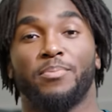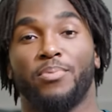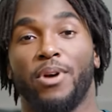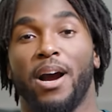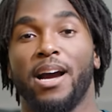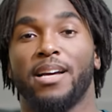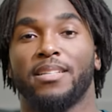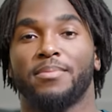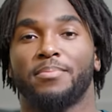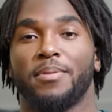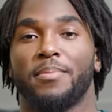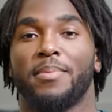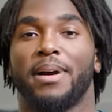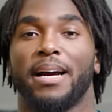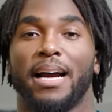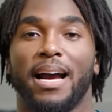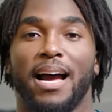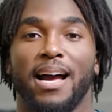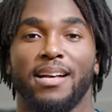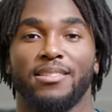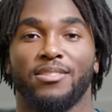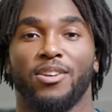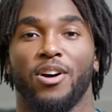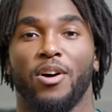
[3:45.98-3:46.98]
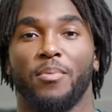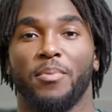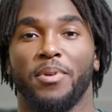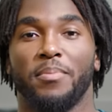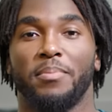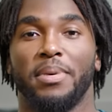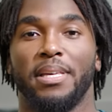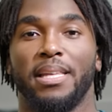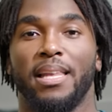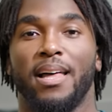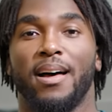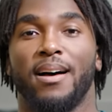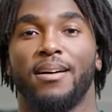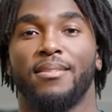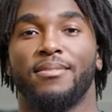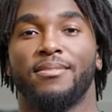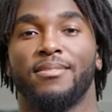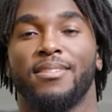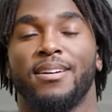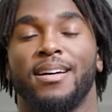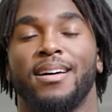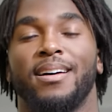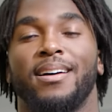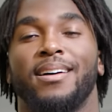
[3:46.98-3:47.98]
Bryce, but my guys call me B-Love.
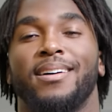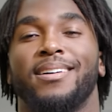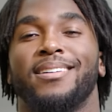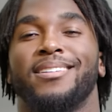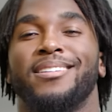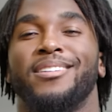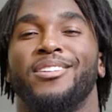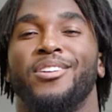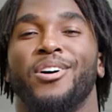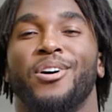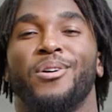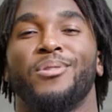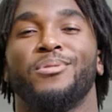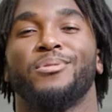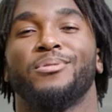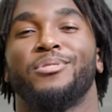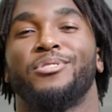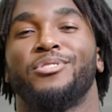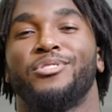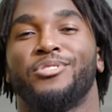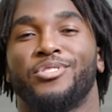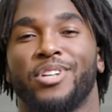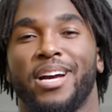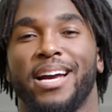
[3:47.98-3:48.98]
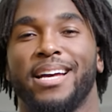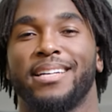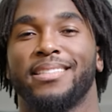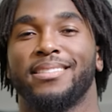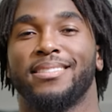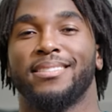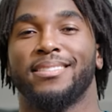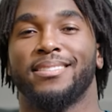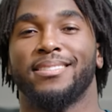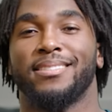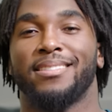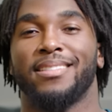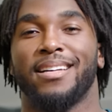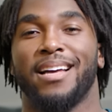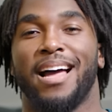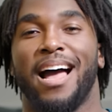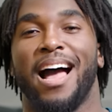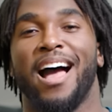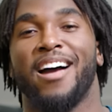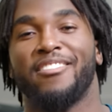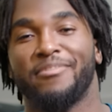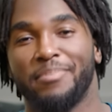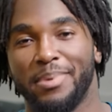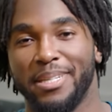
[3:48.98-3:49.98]
Don't stress.
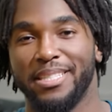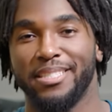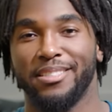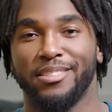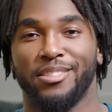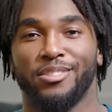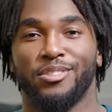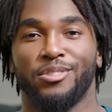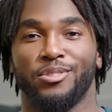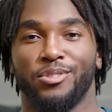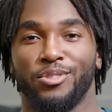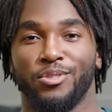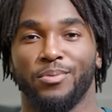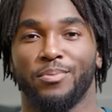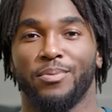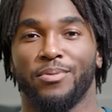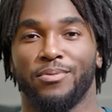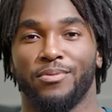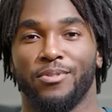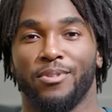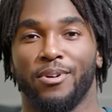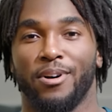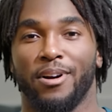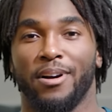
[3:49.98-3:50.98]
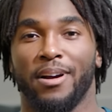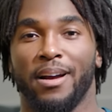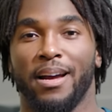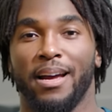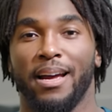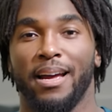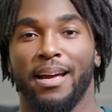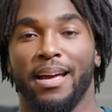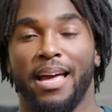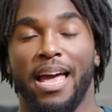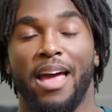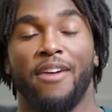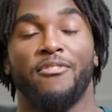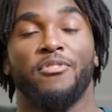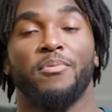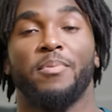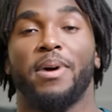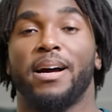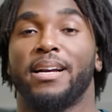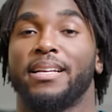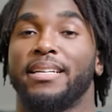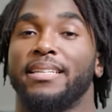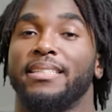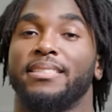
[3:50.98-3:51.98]
I've been in your shoes before.
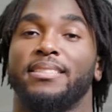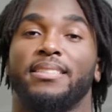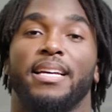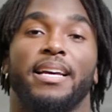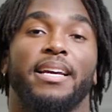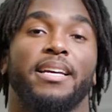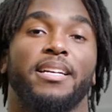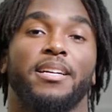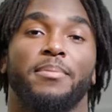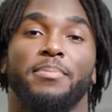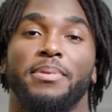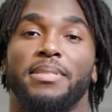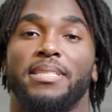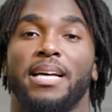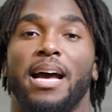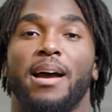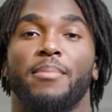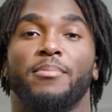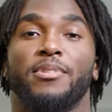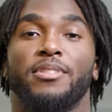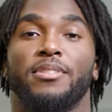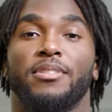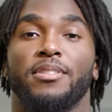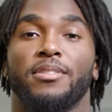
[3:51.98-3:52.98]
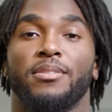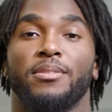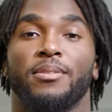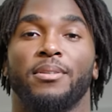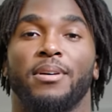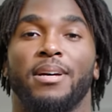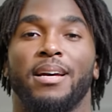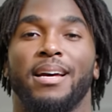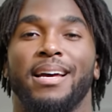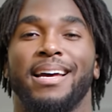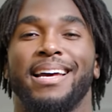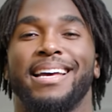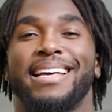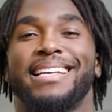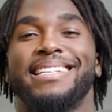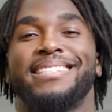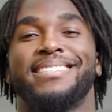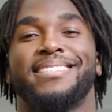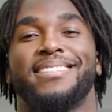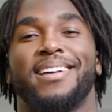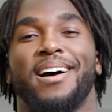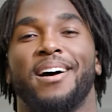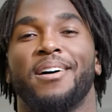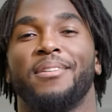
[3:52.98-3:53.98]
Everybody gets shaken up a time or two.
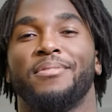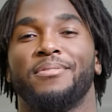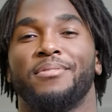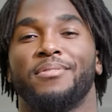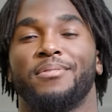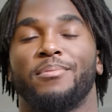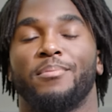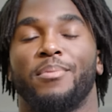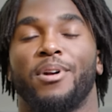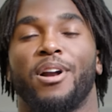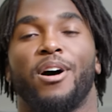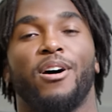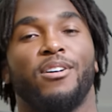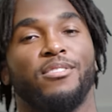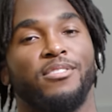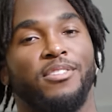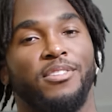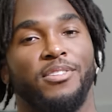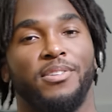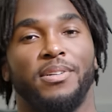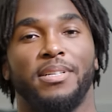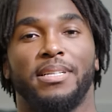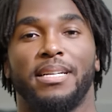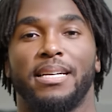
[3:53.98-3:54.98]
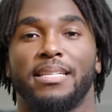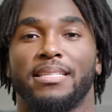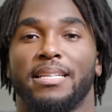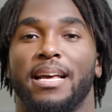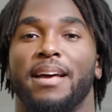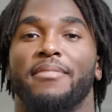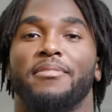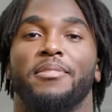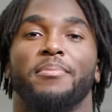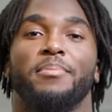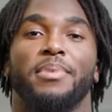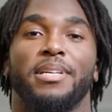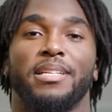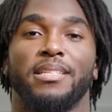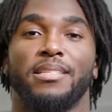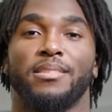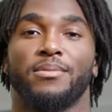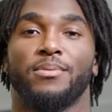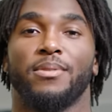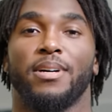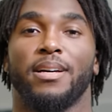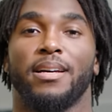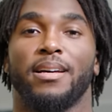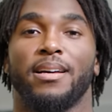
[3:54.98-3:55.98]
It's tough, but I also know it doesn't have to be
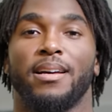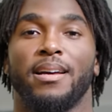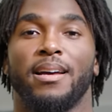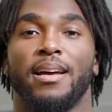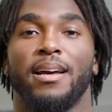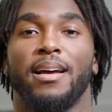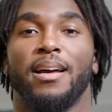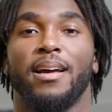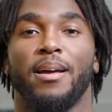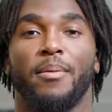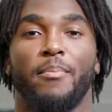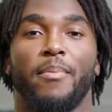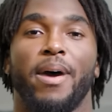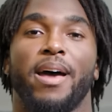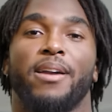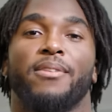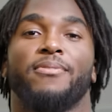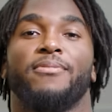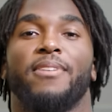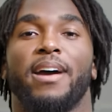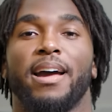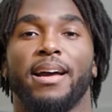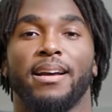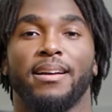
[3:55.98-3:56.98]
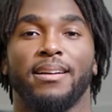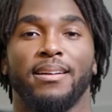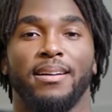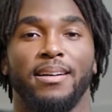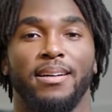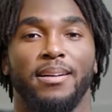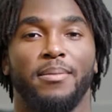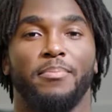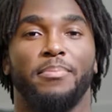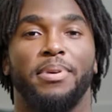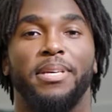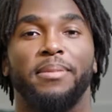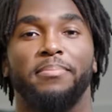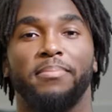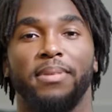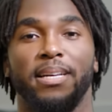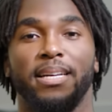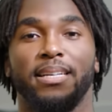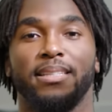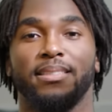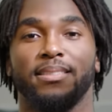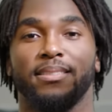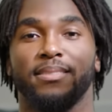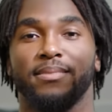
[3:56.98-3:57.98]
this way. Matter of fact, peep
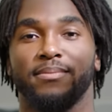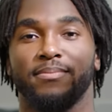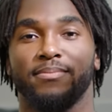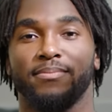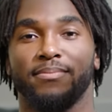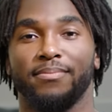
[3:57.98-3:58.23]
this.